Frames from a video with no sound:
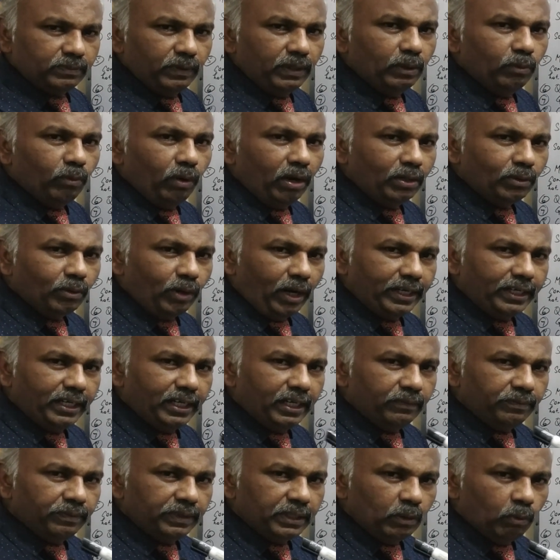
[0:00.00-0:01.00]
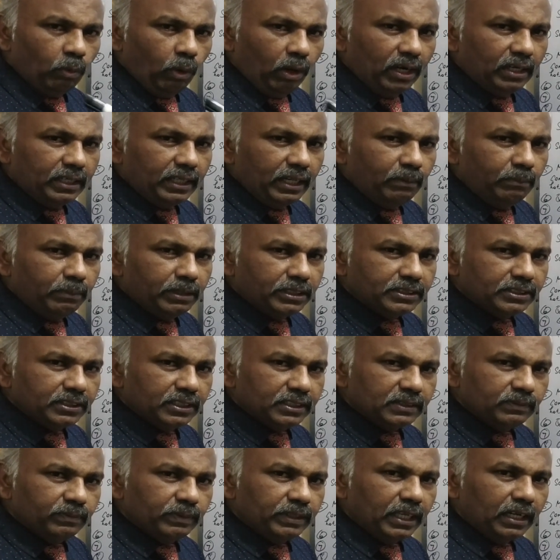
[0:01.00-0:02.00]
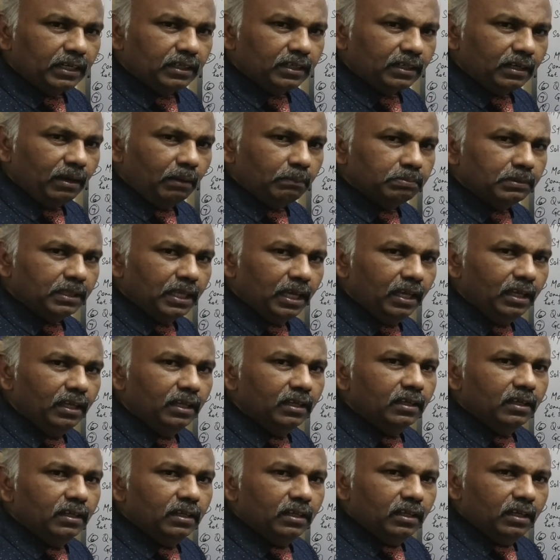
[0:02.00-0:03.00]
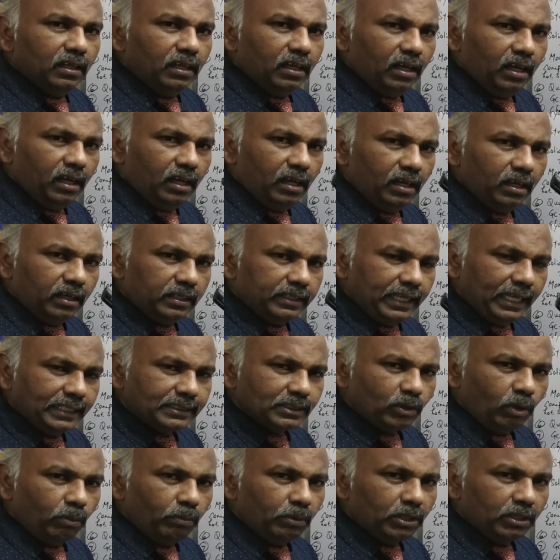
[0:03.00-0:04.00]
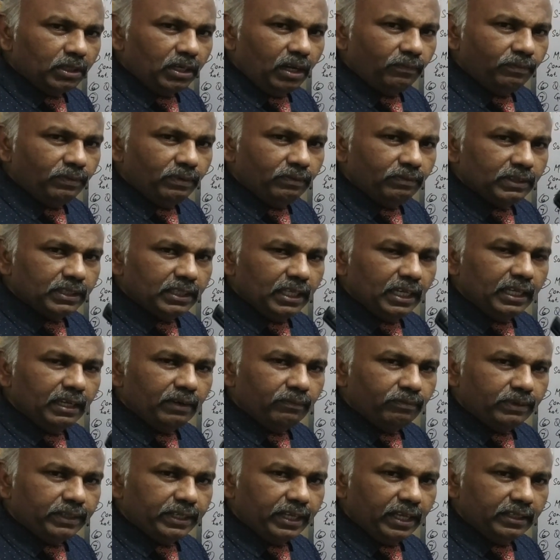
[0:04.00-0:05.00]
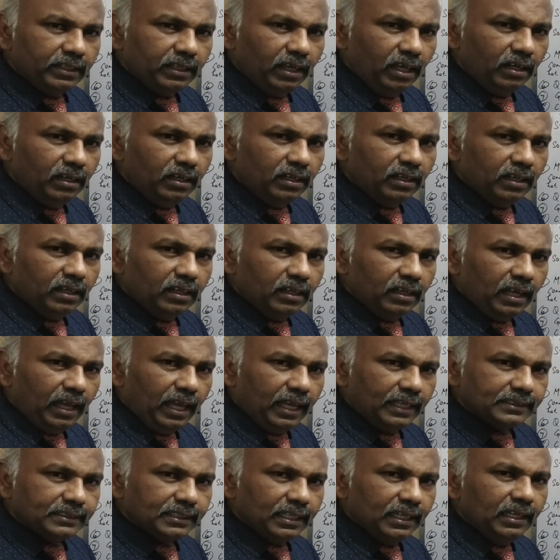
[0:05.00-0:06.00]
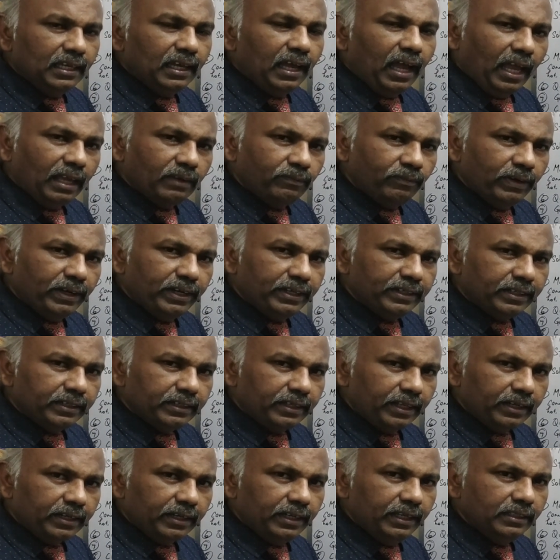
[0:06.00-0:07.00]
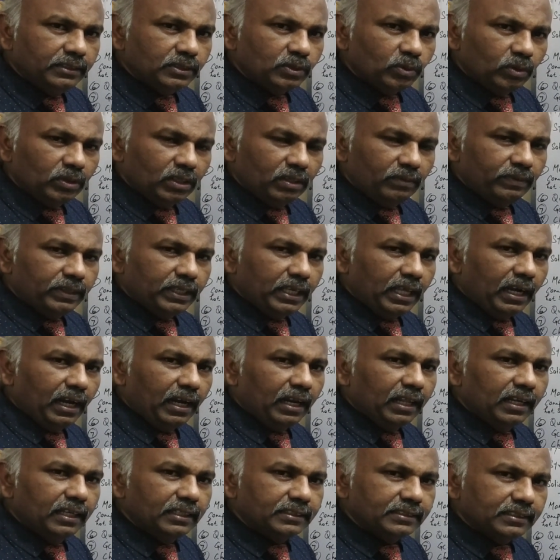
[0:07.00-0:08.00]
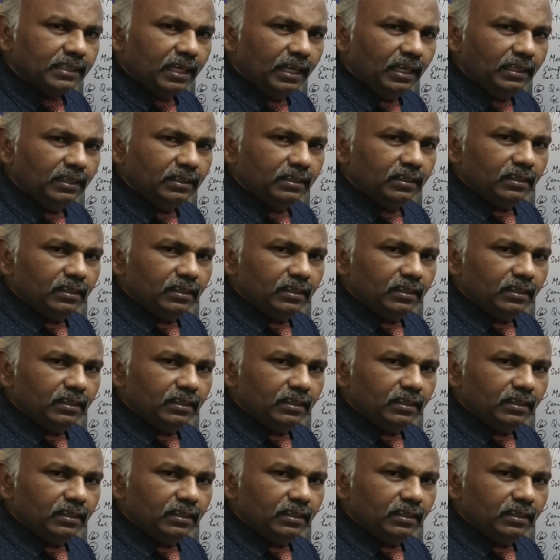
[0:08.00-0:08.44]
When you want to identify the volatile mixtures, we can club the gas chromatography with the FTIR as a hyphenated technique so that we can analyze the